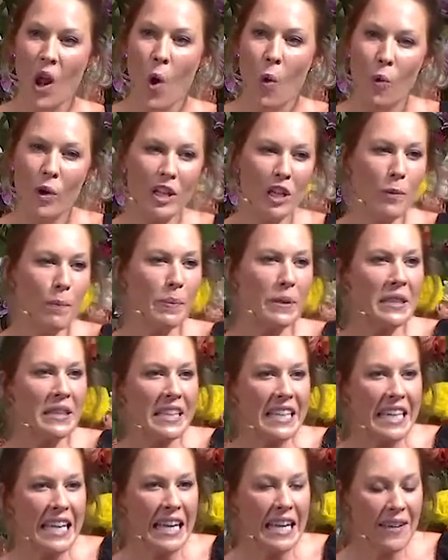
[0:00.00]
What do you
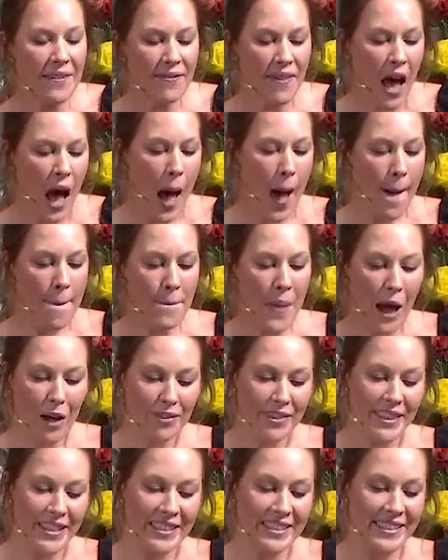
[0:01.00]
believe
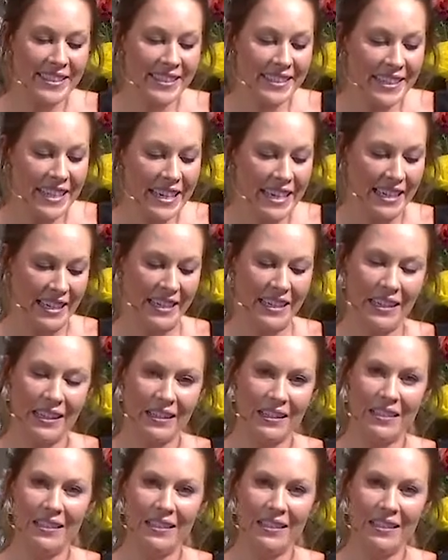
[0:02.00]
about this seed?